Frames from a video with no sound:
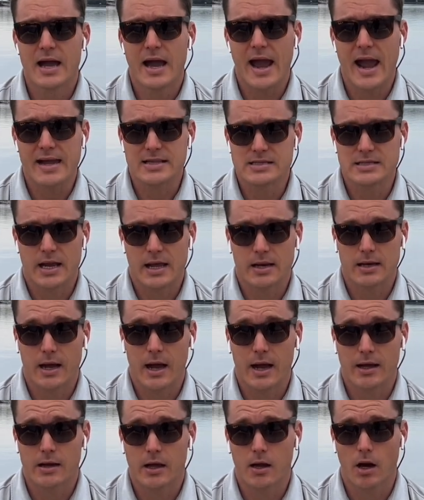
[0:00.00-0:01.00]

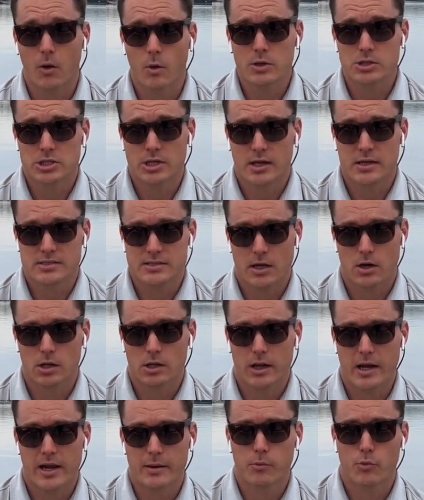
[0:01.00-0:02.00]
1889 and always check us out
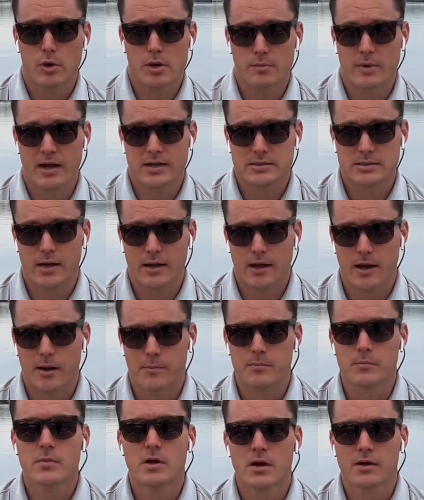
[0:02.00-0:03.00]
online at
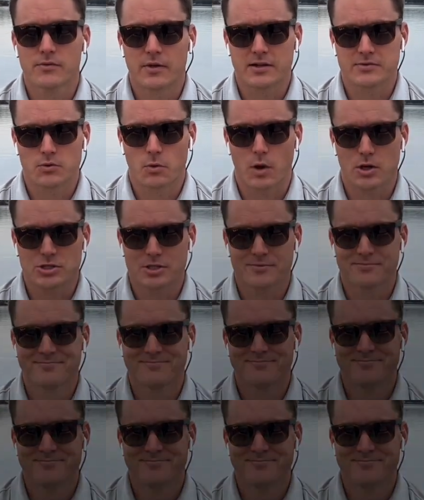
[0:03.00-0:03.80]
marinemax.com. Thanks for watching.